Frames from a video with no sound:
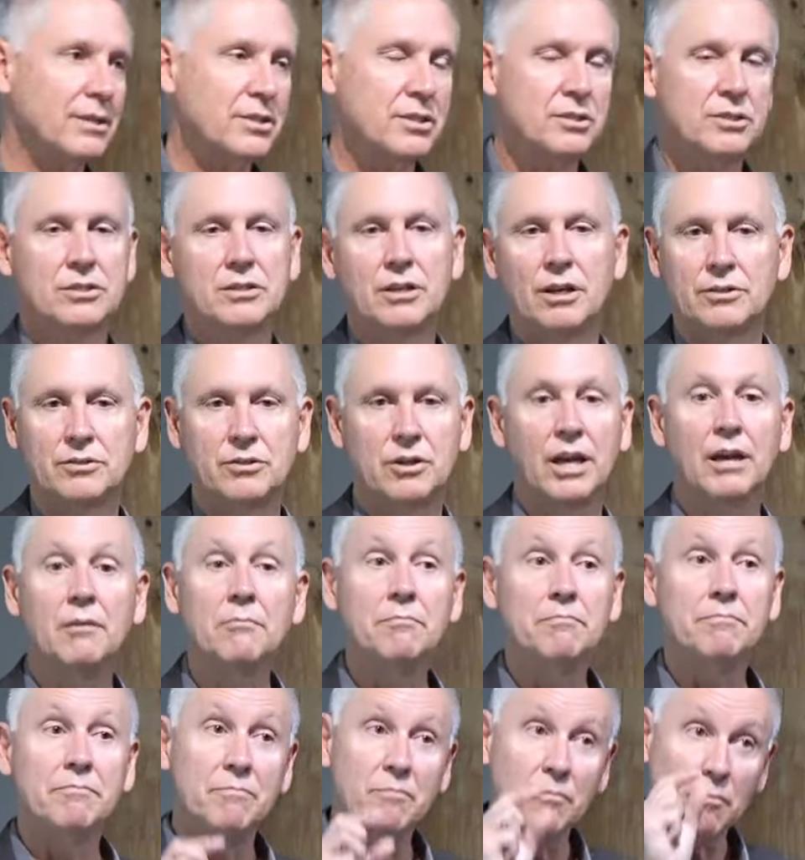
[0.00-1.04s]
just not, and
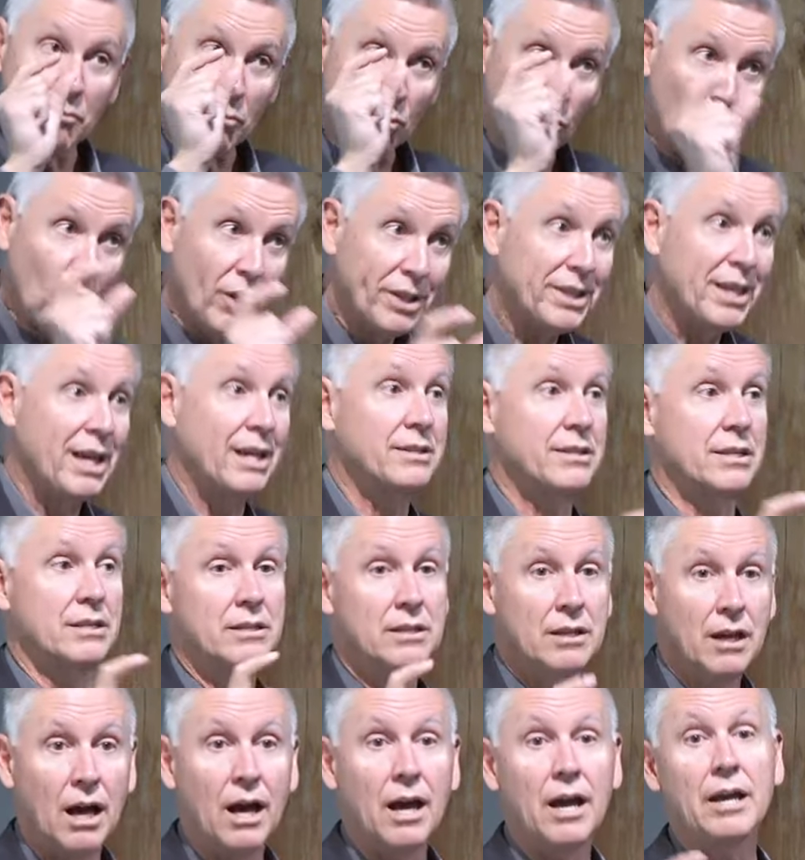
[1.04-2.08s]
what that
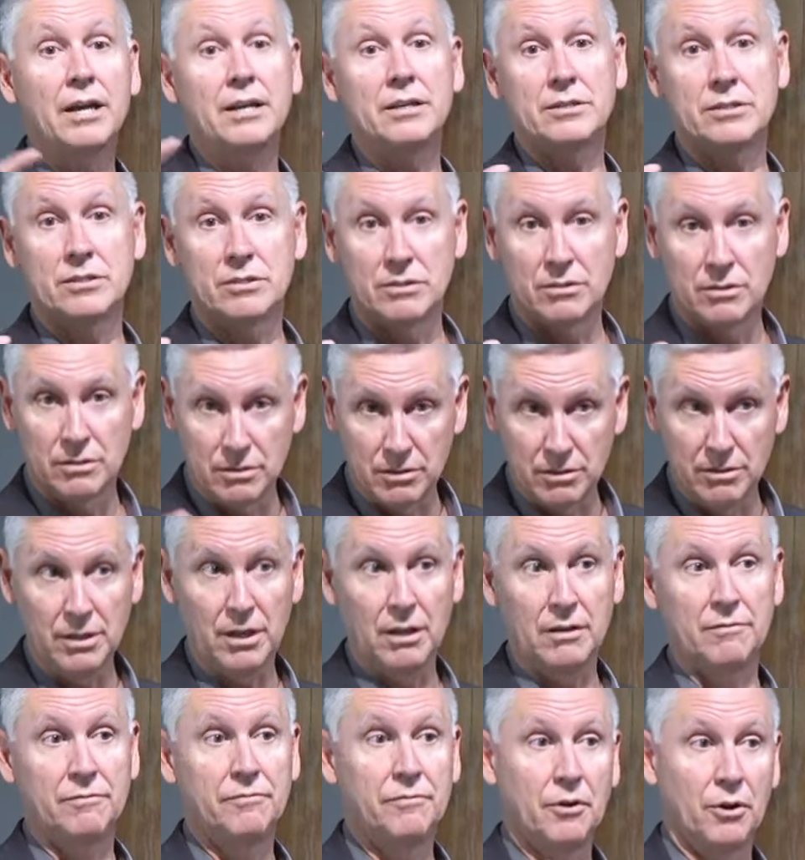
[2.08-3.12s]
denies
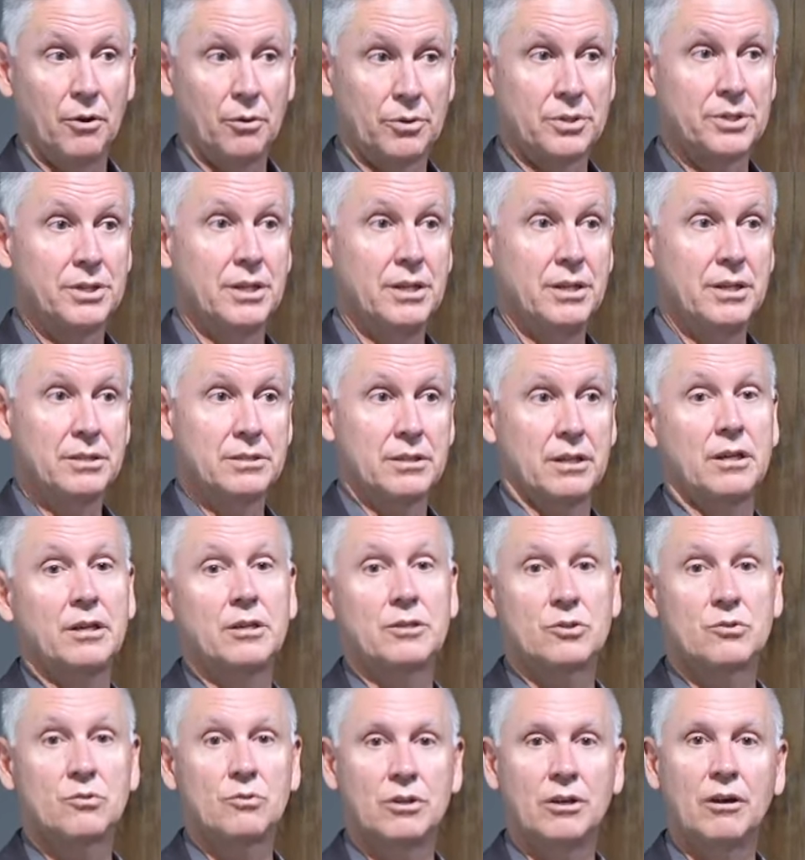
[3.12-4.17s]
Native folks is a
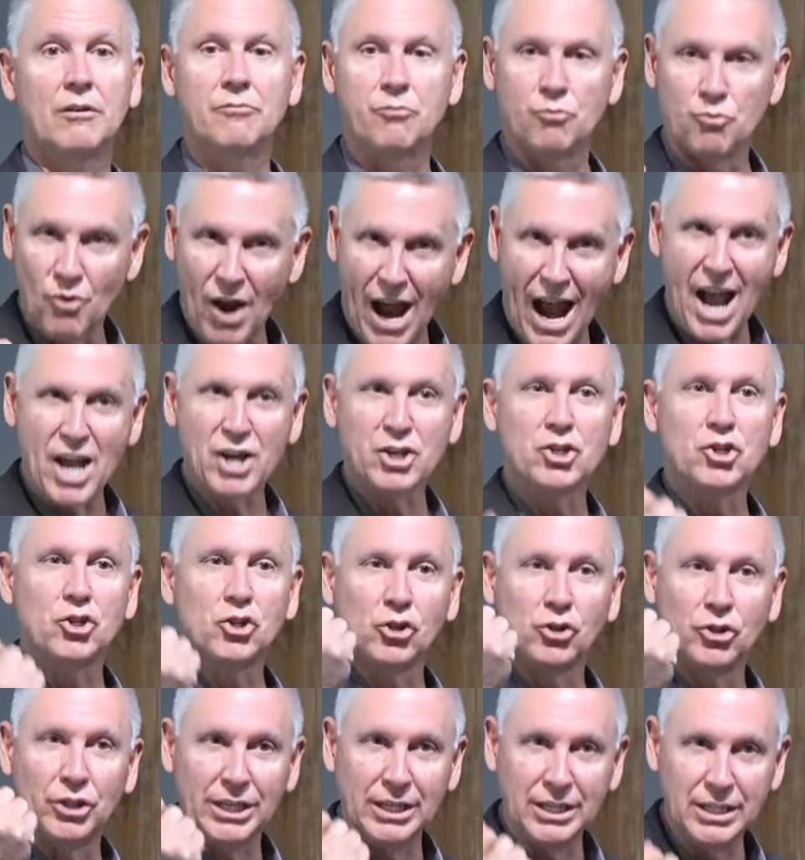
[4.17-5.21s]
history of
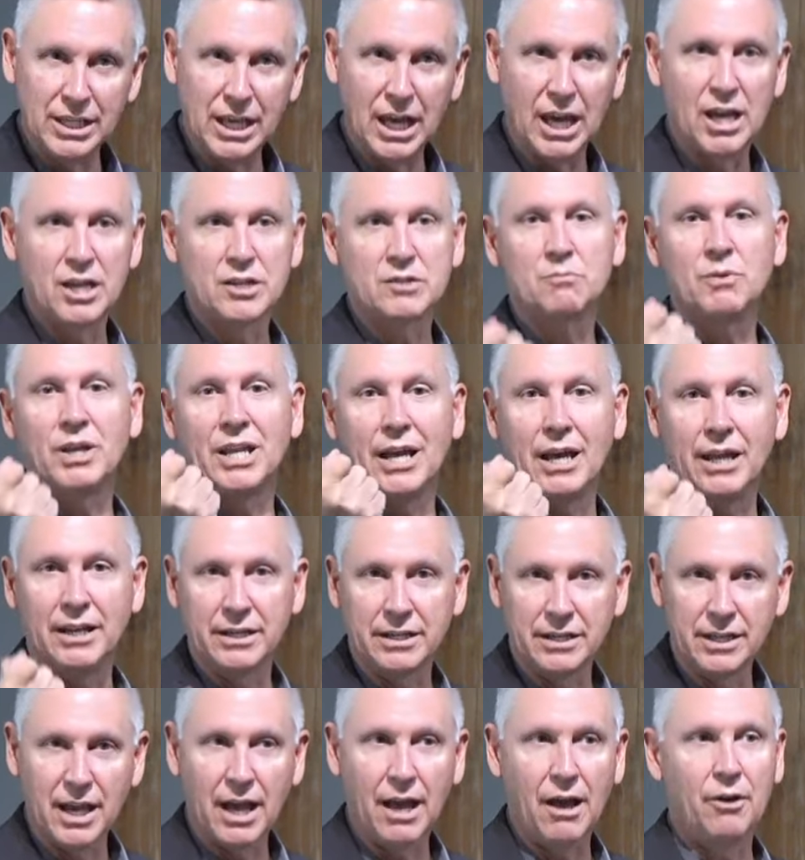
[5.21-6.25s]
rational engagement and
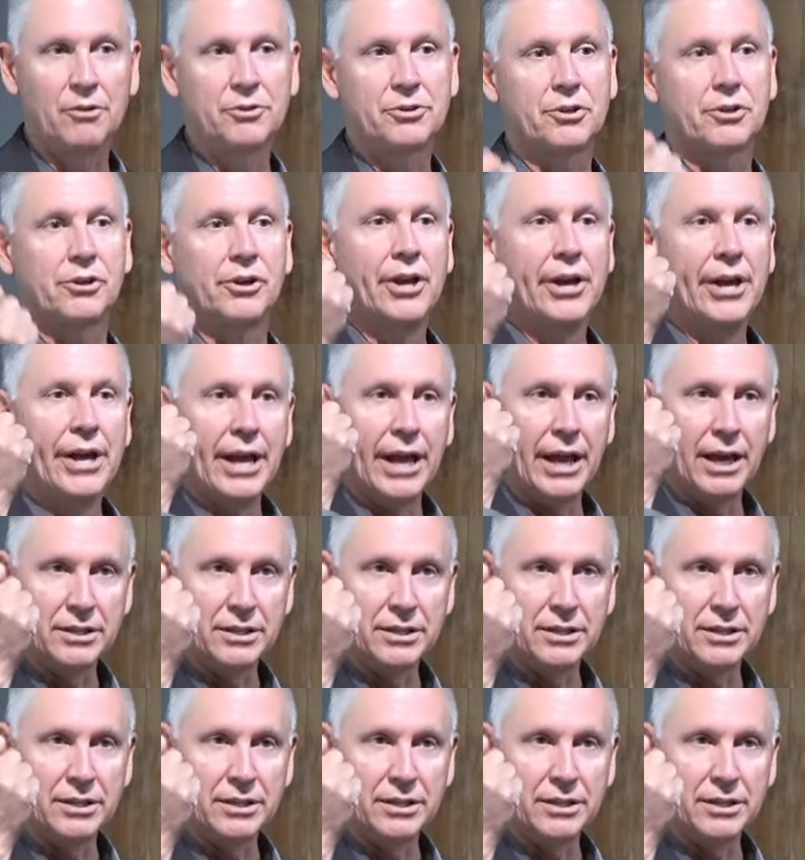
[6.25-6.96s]
encounter and